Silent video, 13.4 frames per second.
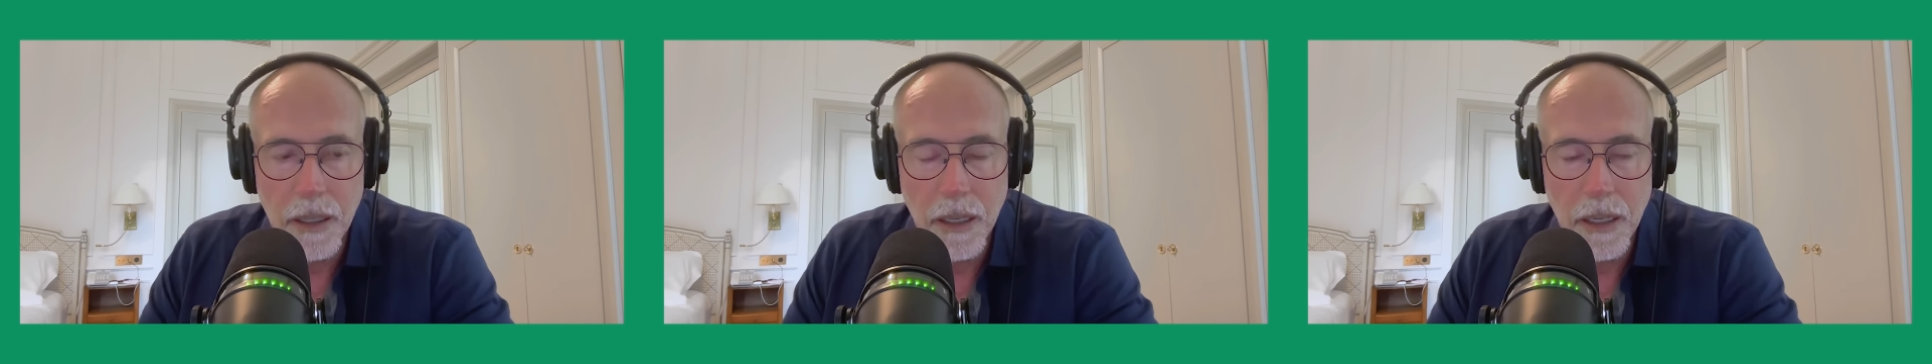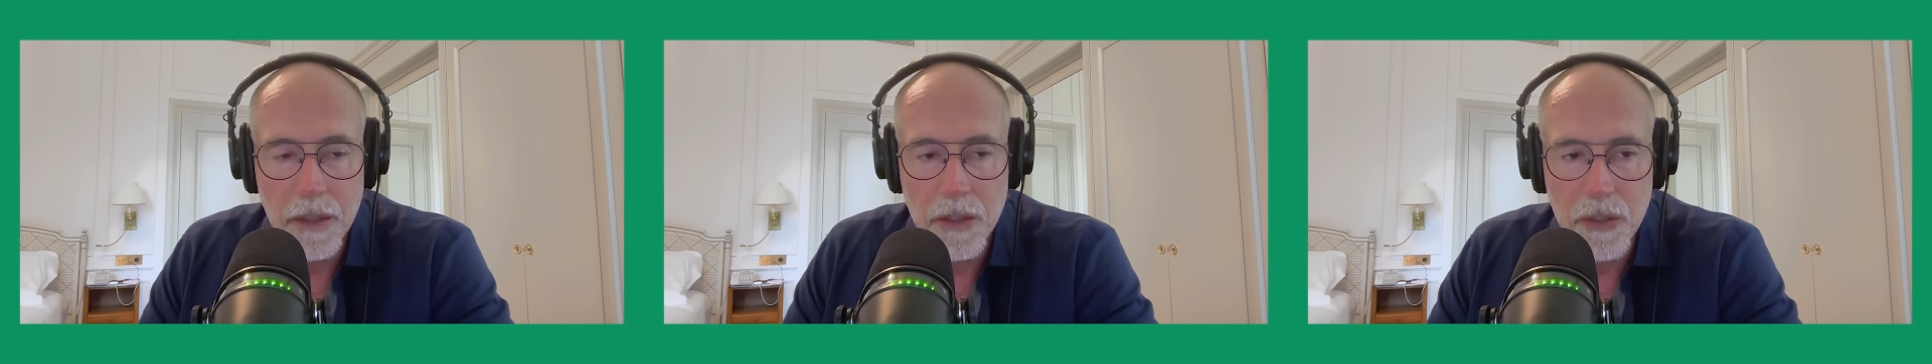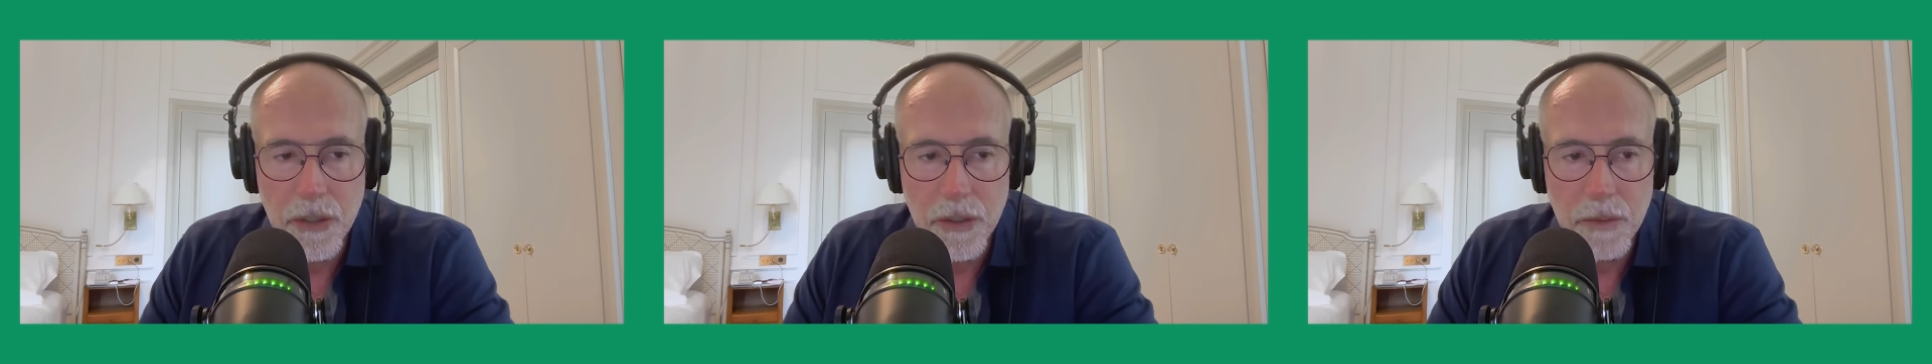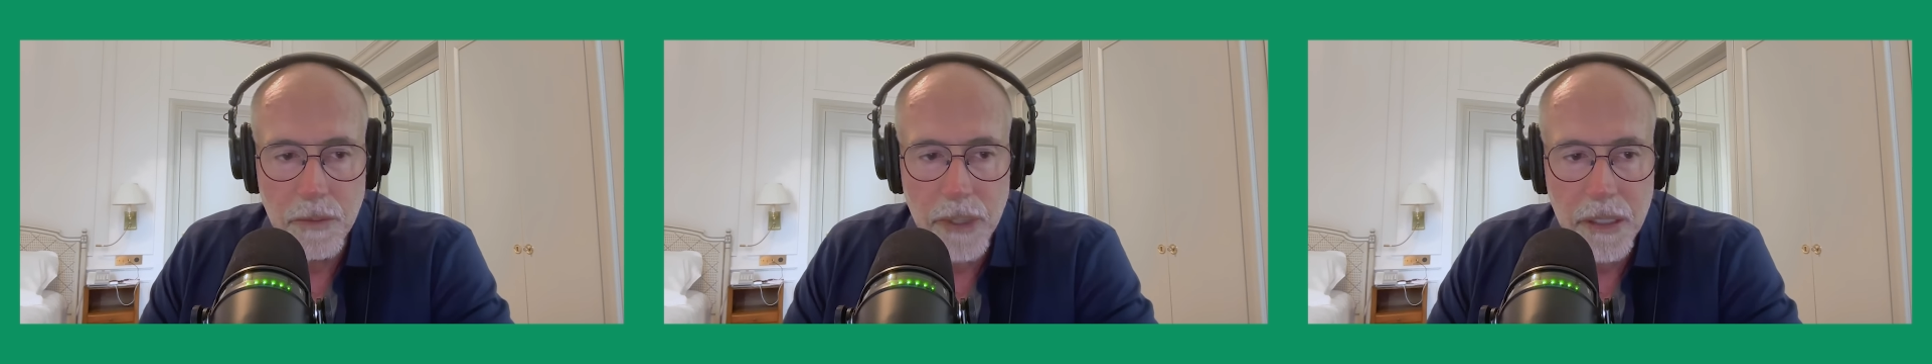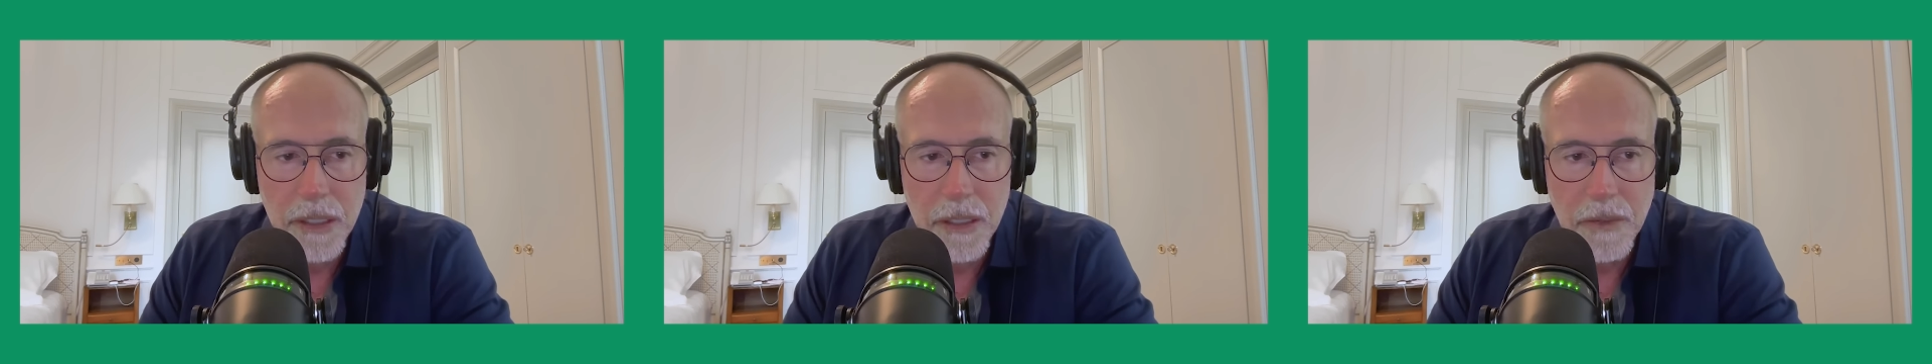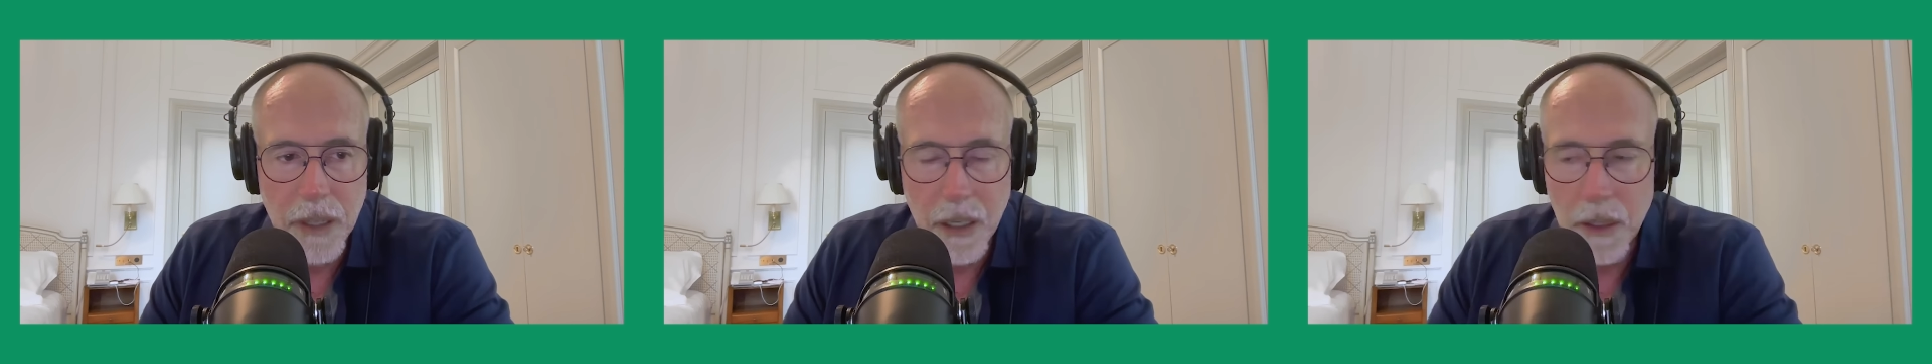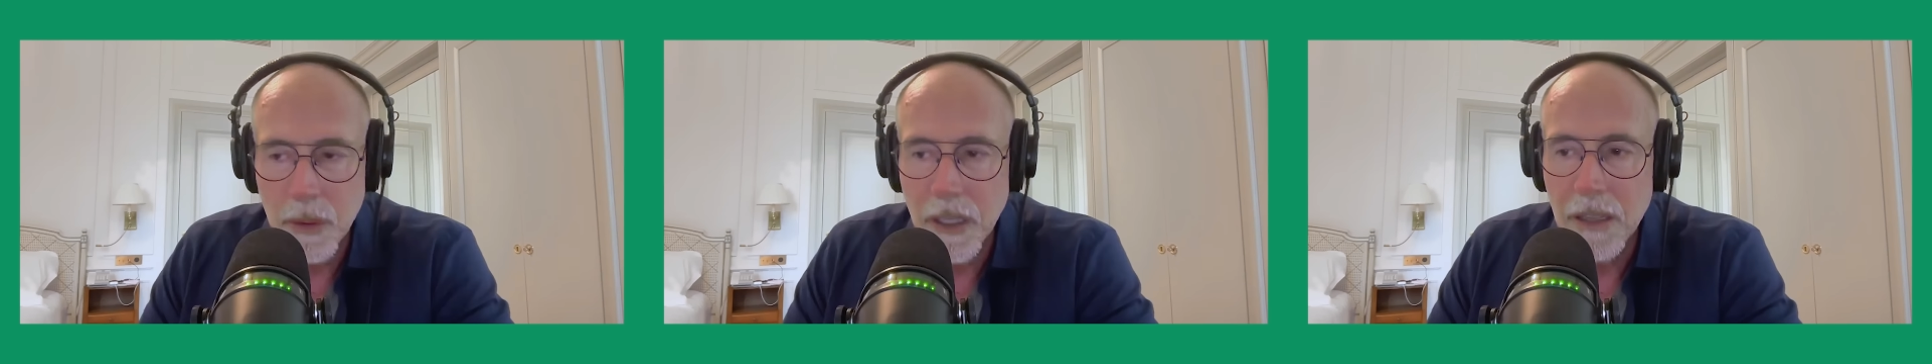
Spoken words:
on certain pieces of hardware.